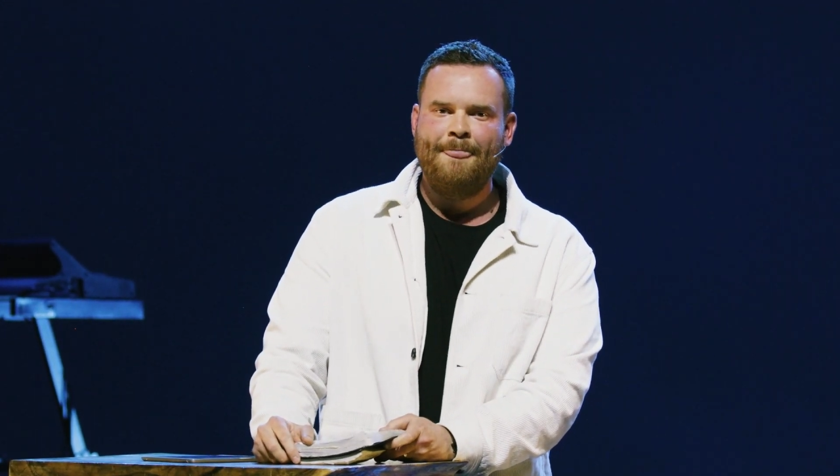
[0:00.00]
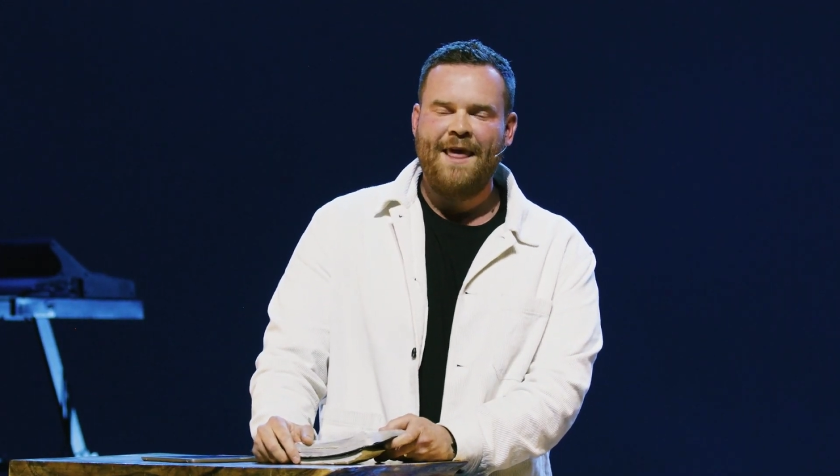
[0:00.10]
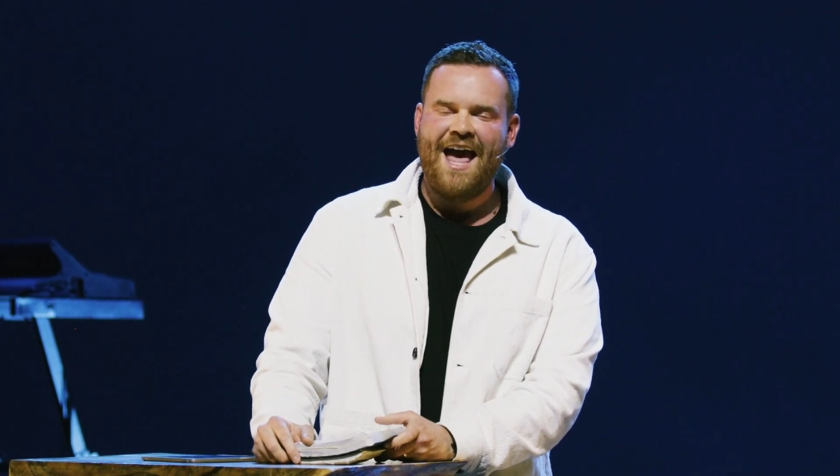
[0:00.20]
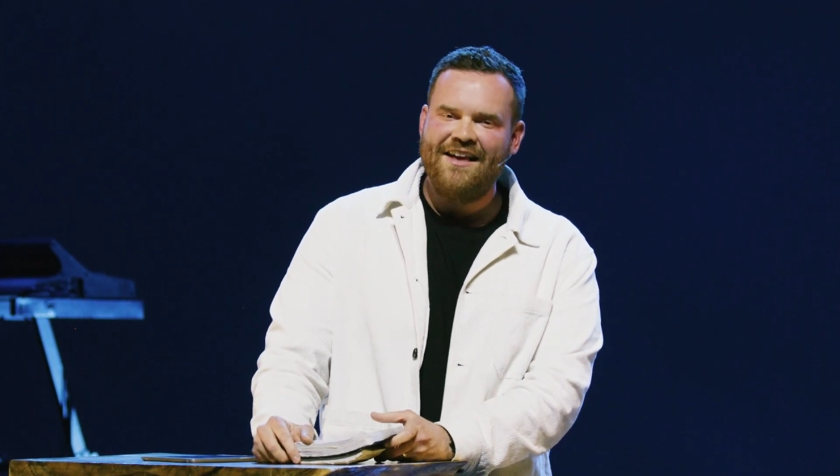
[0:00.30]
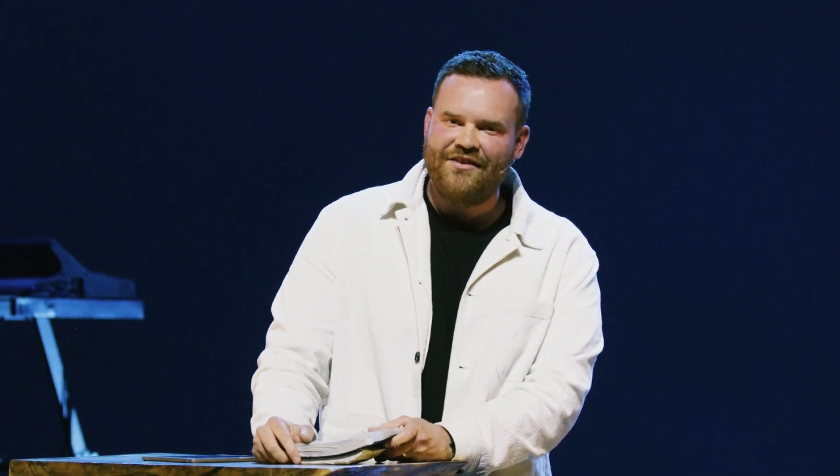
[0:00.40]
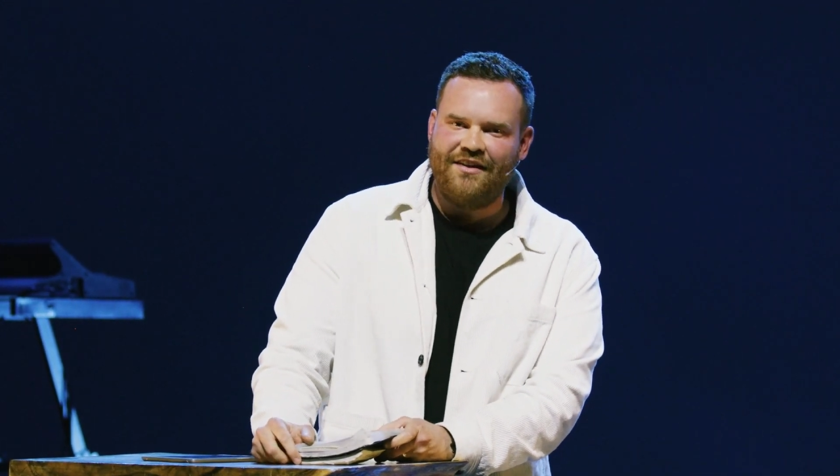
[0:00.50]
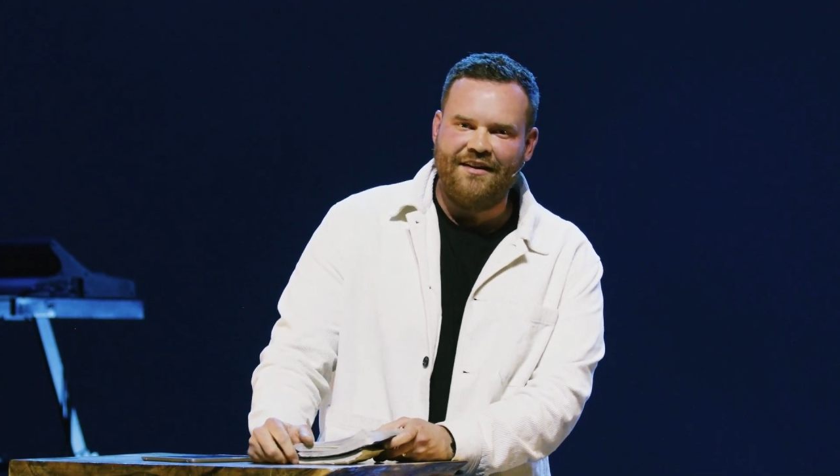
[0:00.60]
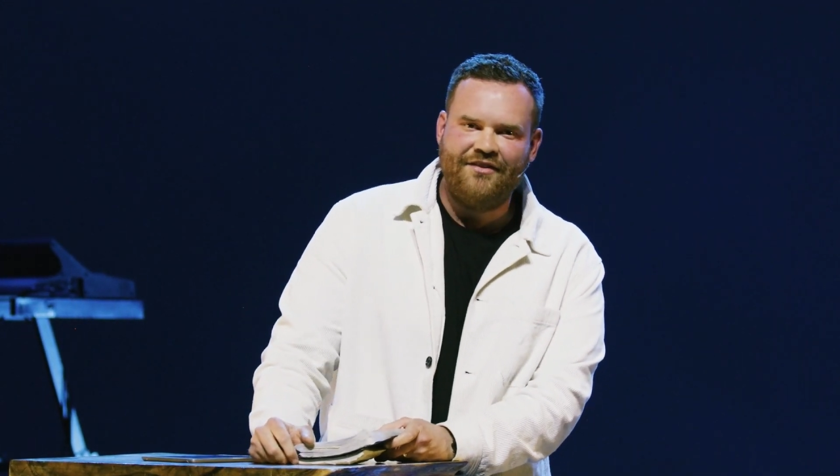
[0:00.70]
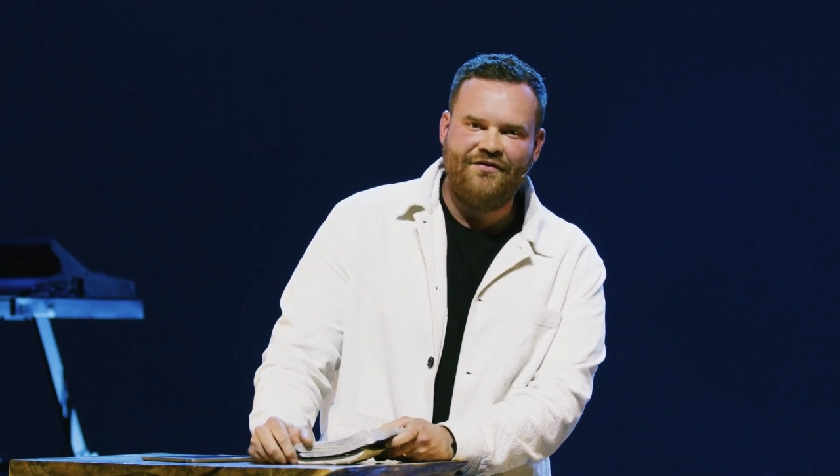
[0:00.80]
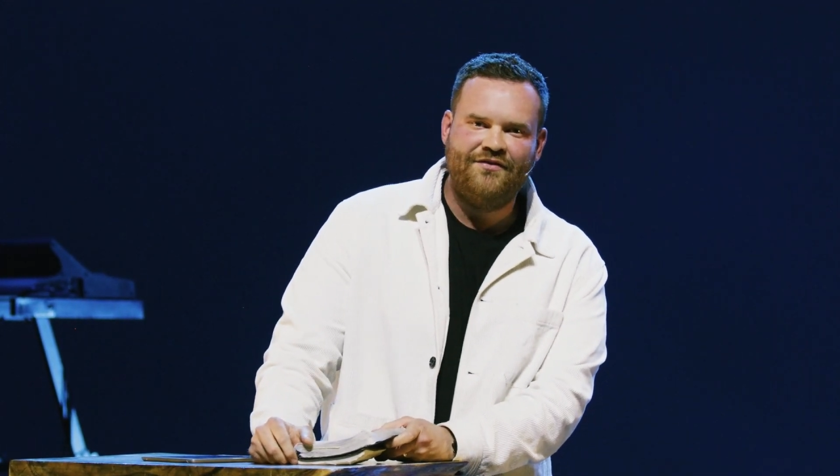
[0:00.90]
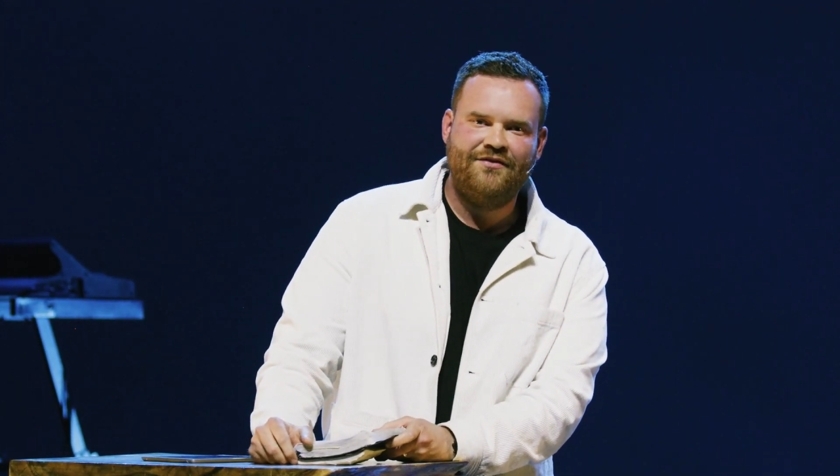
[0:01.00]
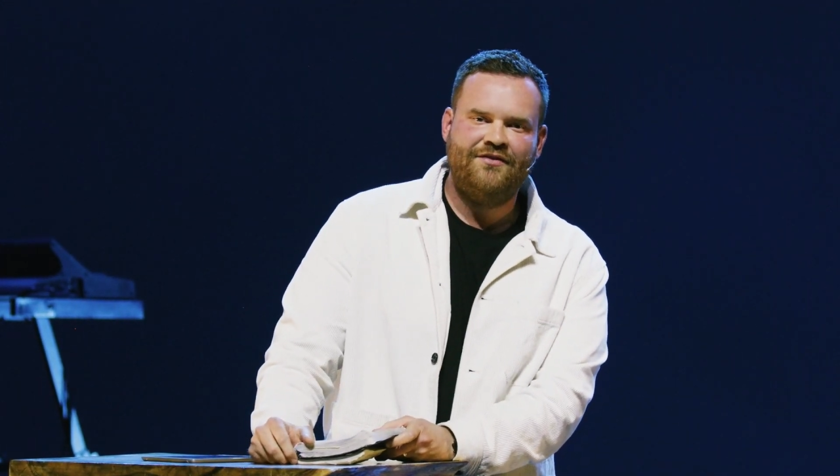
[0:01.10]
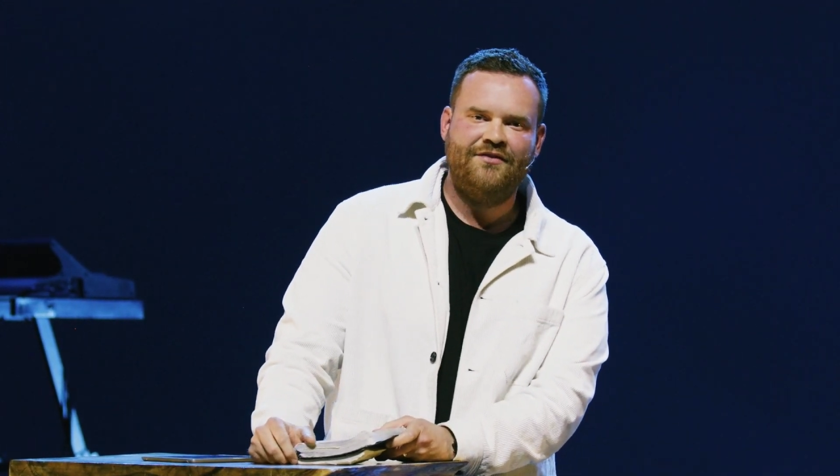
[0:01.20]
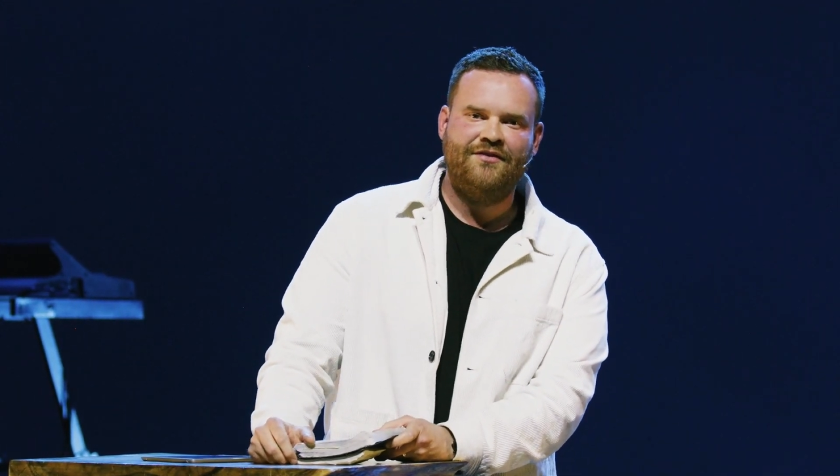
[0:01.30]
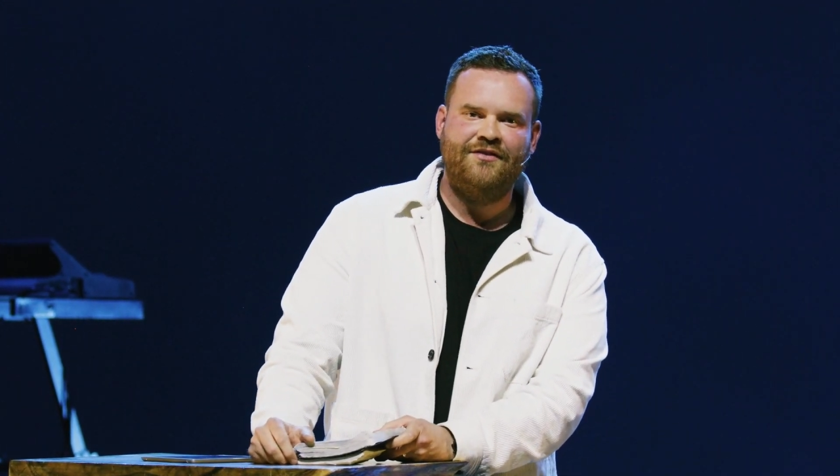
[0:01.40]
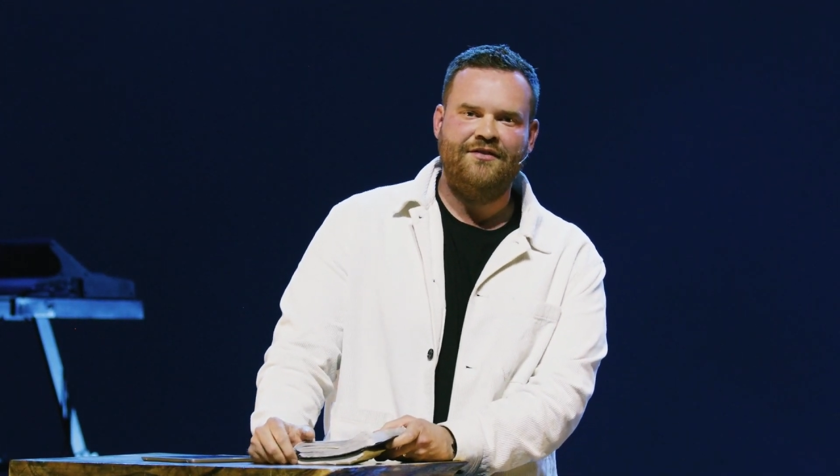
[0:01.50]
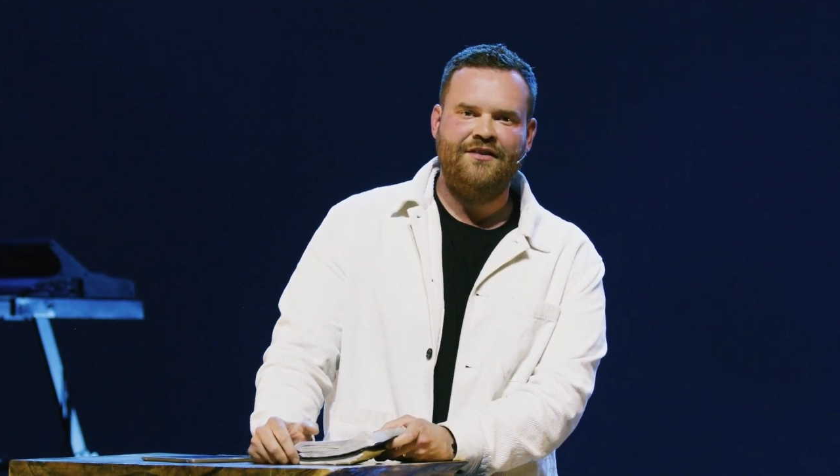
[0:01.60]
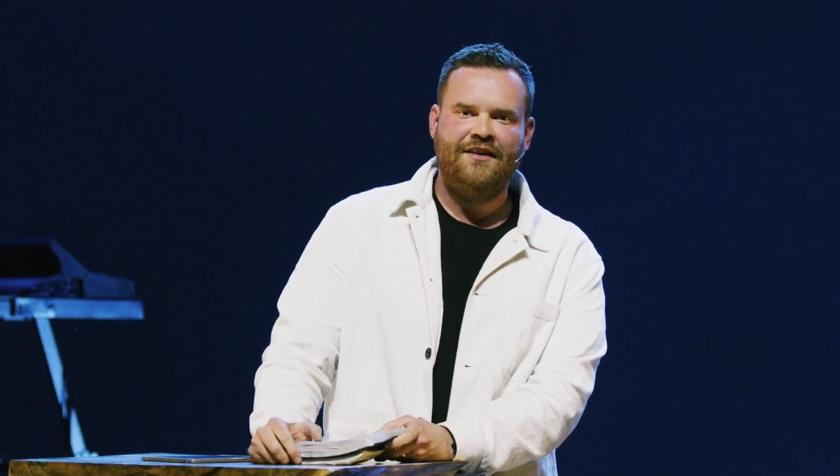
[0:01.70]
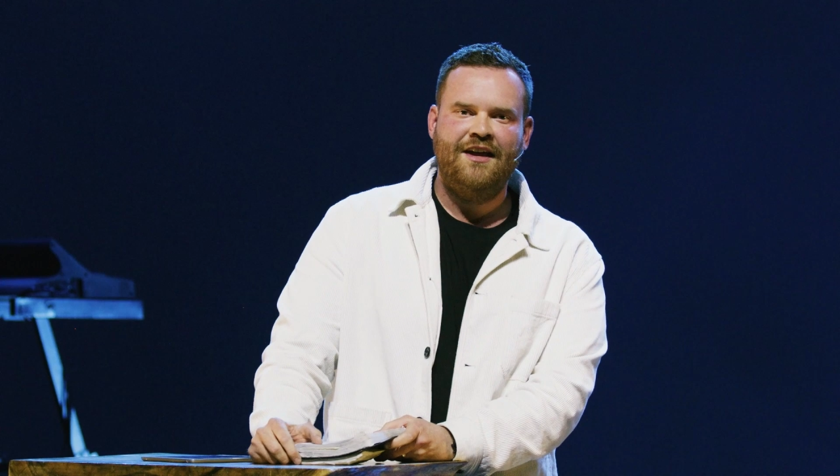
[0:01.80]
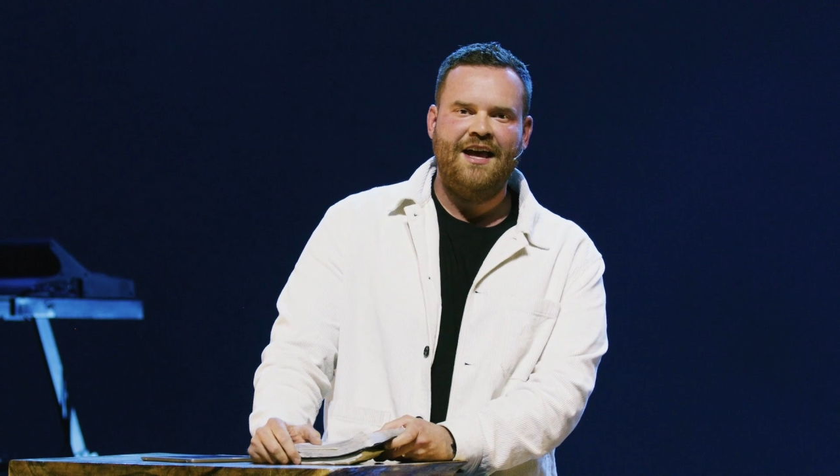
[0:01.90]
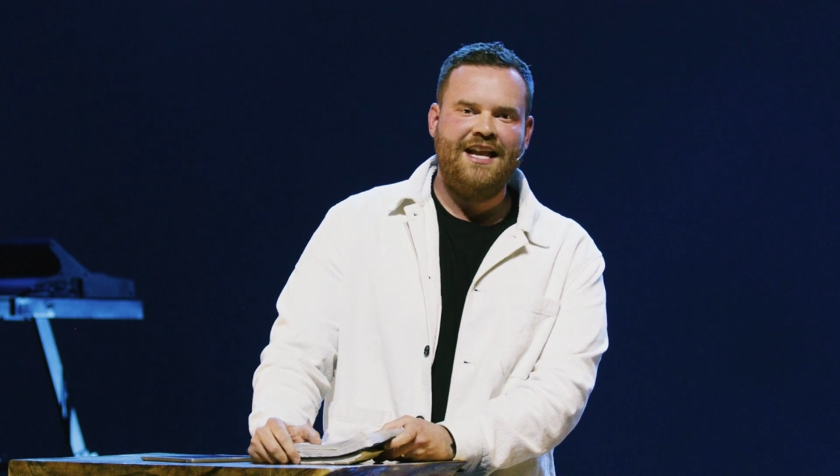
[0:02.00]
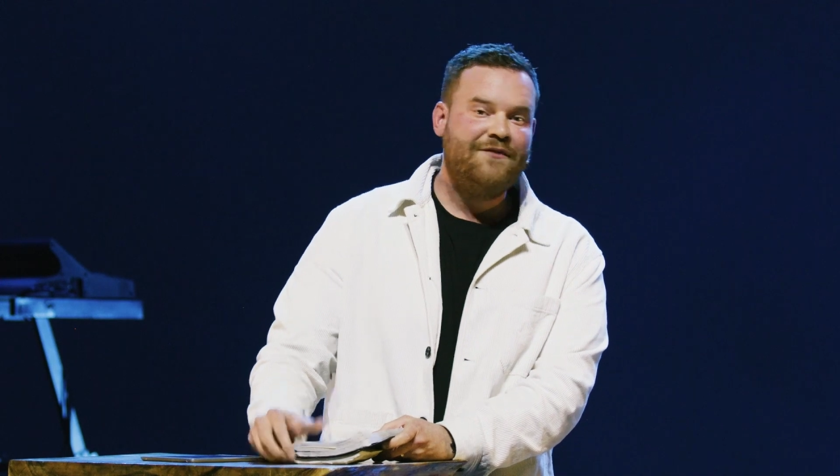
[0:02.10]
Has he? And